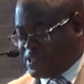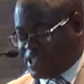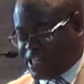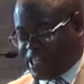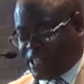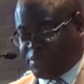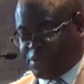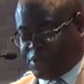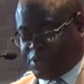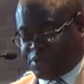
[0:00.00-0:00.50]

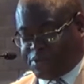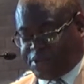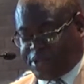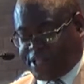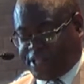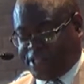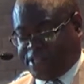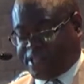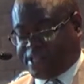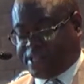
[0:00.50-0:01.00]
time to
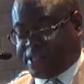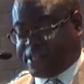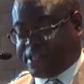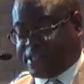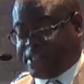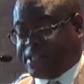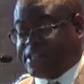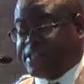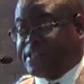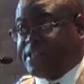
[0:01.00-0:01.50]
read
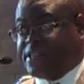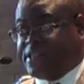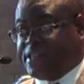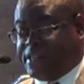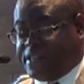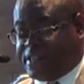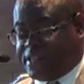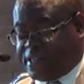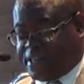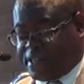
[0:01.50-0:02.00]
the
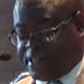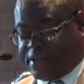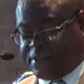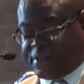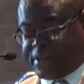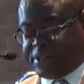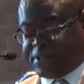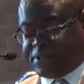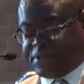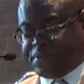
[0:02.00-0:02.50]

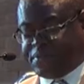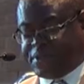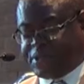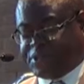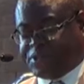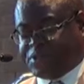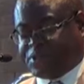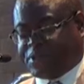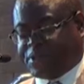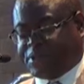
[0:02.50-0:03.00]
rest of the
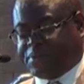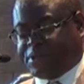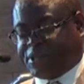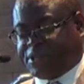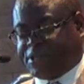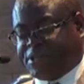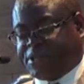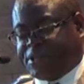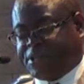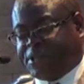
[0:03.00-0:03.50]
story,
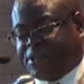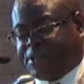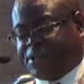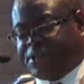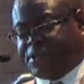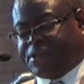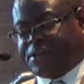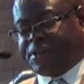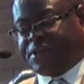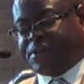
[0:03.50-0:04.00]
but
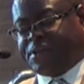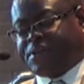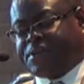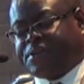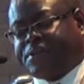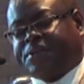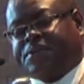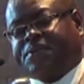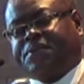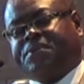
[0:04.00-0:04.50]

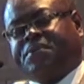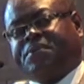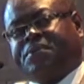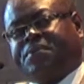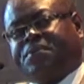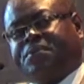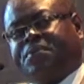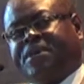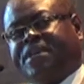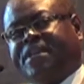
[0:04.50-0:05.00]

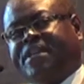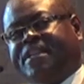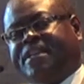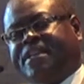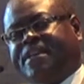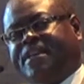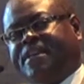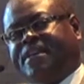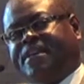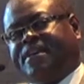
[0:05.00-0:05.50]
when
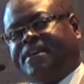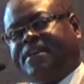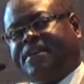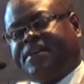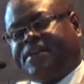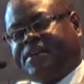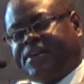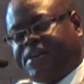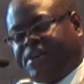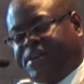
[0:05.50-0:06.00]
the
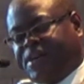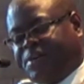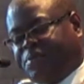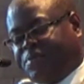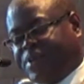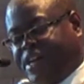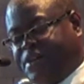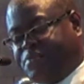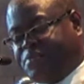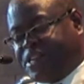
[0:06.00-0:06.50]

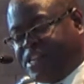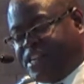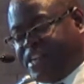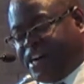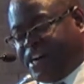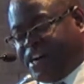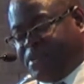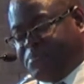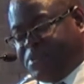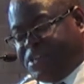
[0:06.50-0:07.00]
Aramean
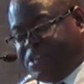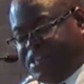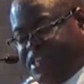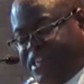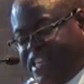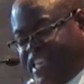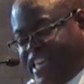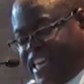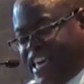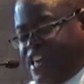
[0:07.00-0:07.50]
army
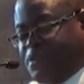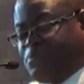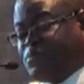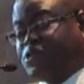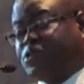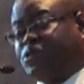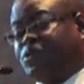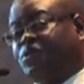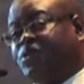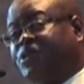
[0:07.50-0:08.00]
came
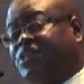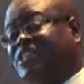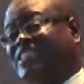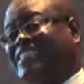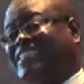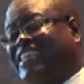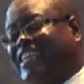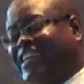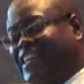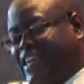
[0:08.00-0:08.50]

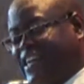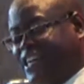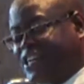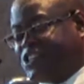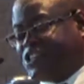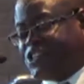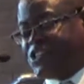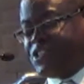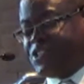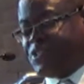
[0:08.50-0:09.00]
towards
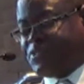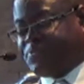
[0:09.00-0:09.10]
Elisha,